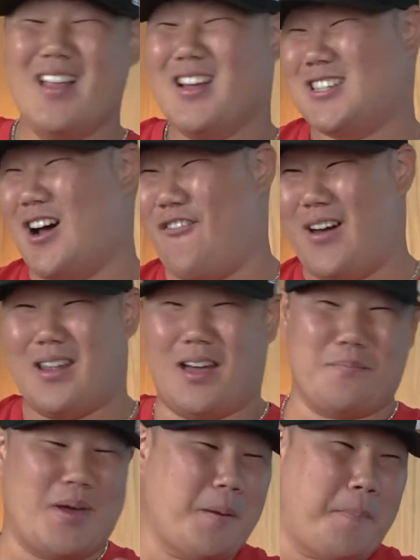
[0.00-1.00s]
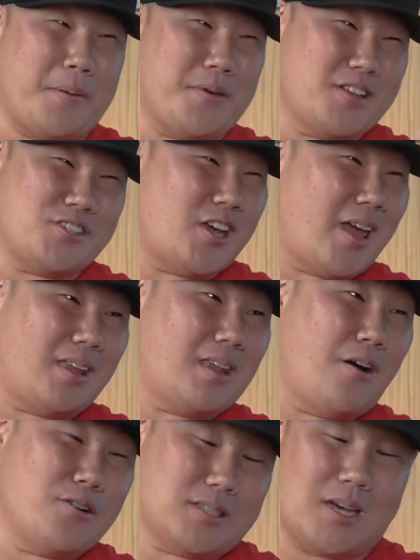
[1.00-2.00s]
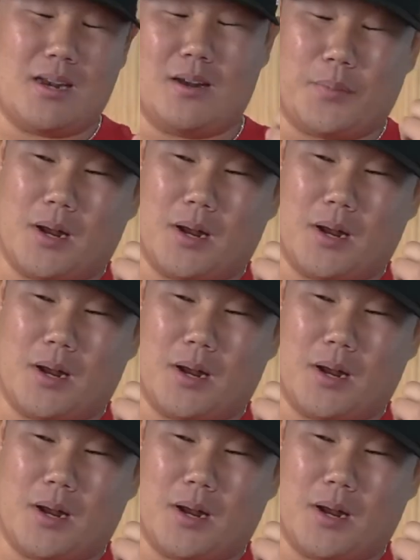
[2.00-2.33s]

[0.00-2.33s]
So I went like made a PB&J and that was it.